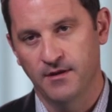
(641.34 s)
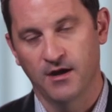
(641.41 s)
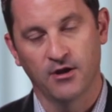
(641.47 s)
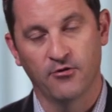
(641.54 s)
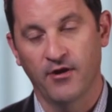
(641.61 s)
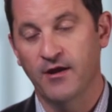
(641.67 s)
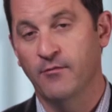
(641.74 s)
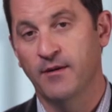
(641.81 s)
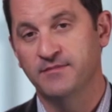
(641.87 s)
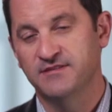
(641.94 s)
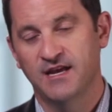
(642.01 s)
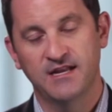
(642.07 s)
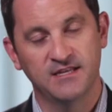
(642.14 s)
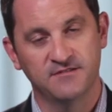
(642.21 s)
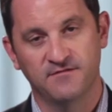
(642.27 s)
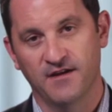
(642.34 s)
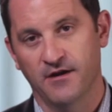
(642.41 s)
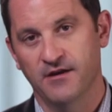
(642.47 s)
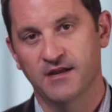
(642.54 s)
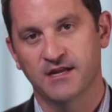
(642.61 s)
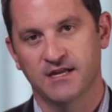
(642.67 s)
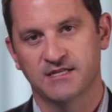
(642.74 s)
great website is
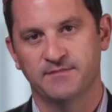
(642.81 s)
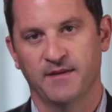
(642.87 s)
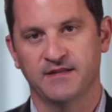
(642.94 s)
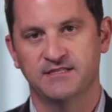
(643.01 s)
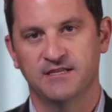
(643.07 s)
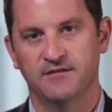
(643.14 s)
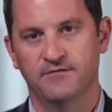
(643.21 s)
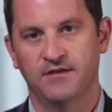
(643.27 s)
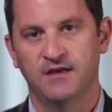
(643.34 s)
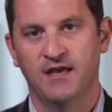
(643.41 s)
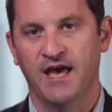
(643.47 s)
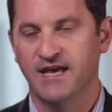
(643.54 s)
very inexpensive,